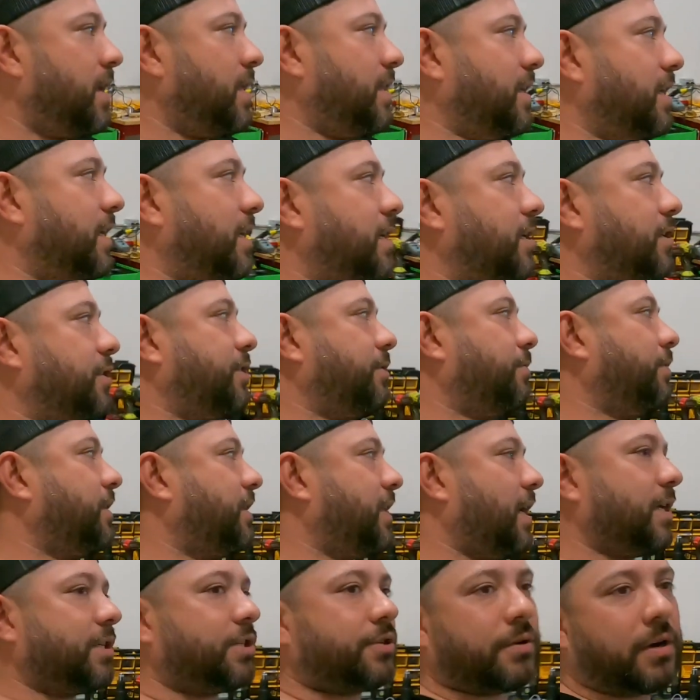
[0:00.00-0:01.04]
The issue with
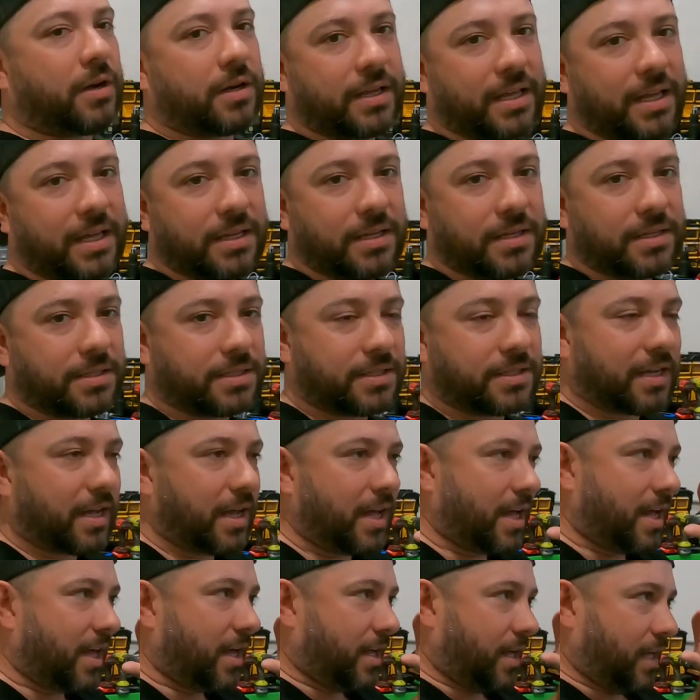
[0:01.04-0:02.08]
that truck is
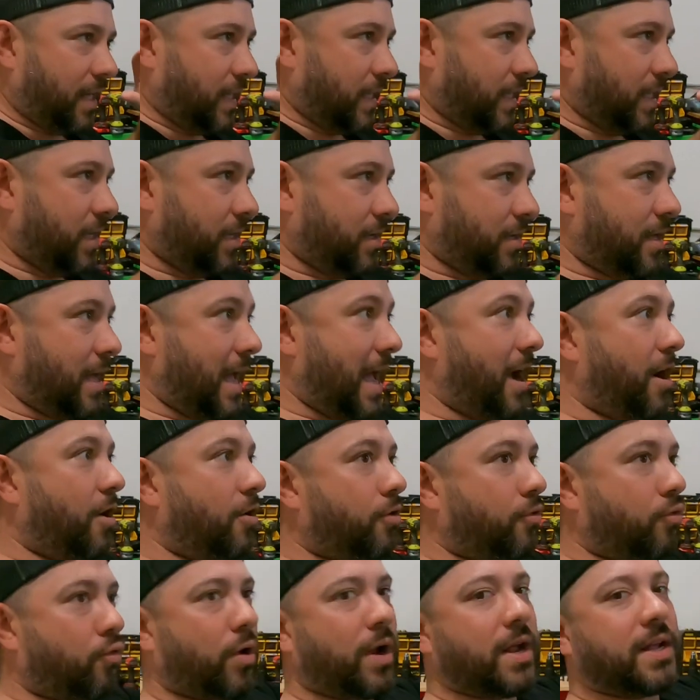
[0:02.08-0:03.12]
how
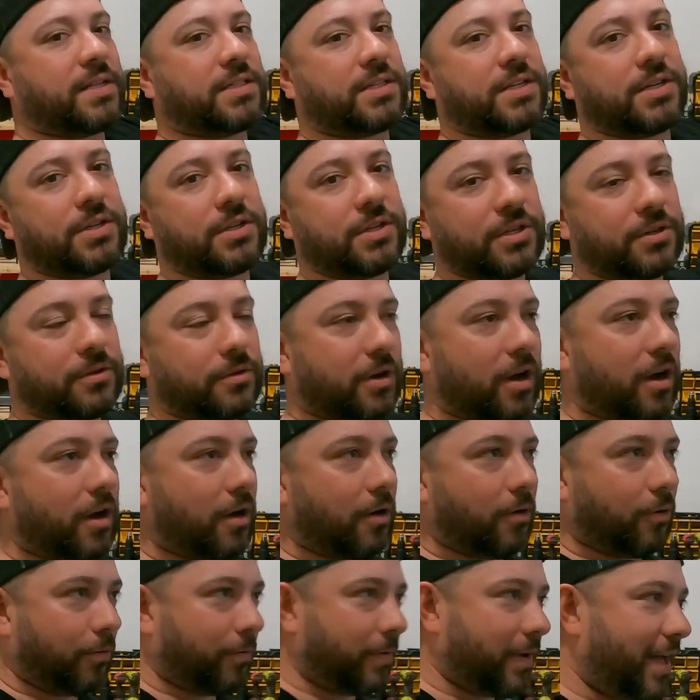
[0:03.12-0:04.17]
crazy do you
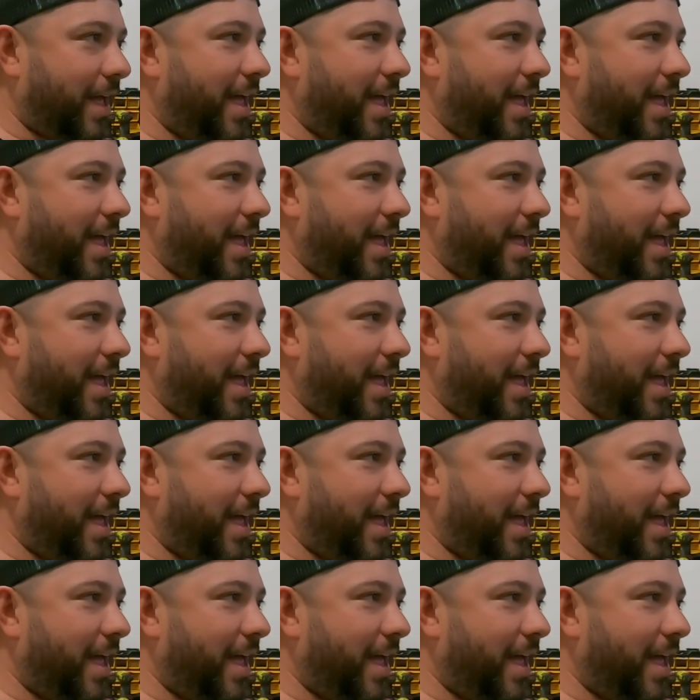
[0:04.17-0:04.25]
go?